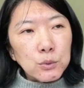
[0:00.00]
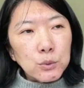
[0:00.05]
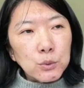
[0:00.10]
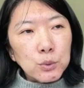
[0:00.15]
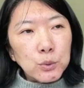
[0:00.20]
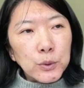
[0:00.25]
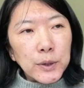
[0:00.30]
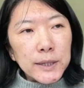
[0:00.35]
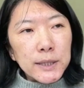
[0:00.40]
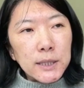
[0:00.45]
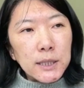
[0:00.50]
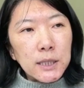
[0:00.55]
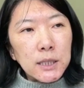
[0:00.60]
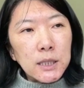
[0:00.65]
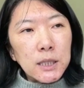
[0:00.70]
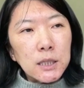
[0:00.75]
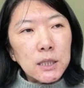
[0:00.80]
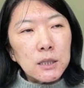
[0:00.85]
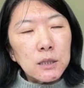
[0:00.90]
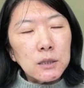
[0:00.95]

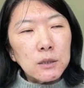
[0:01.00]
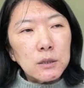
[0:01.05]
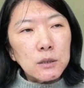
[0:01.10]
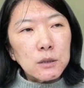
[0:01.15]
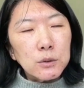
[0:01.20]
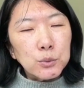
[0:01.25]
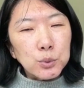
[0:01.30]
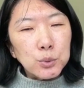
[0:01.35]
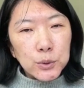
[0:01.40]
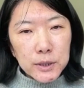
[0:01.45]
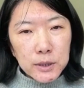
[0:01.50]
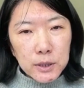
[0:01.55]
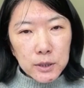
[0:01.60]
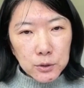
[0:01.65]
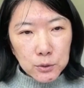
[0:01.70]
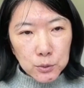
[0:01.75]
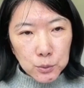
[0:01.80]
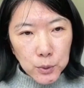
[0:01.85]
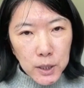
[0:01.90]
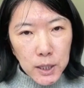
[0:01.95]

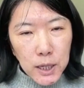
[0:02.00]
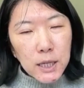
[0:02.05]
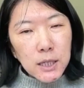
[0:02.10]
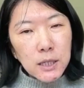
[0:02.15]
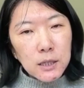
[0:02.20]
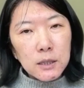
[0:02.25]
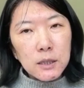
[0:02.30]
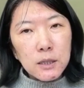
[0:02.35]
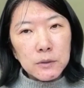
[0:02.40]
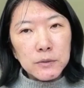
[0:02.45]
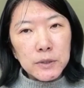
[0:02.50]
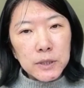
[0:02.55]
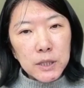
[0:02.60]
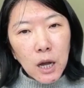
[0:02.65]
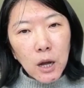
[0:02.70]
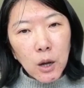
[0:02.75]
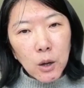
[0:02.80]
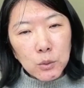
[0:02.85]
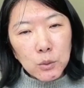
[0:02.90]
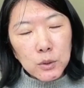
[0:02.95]
2023 and even
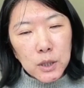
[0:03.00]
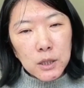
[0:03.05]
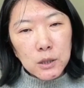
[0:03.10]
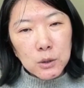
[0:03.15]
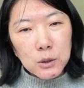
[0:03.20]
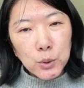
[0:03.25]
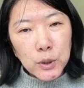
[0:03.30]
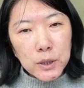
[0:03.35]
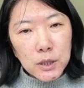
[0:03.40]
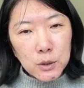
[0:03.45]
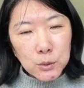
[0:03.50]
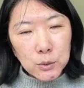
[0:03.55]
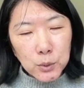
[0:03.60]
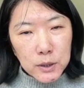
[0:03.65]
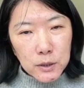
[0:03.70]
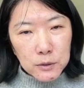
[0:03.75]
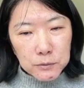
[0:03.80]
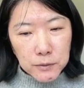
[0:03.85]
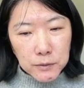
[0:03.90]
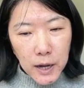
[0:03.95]
now in
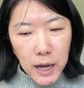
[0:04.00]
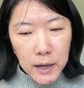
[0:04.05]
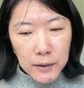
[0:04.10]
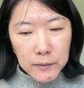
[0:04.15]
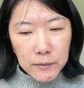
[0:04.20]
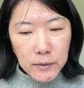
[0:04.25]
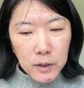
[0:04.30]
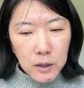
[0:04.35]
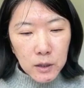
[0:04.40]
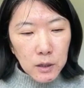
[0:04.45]
2025,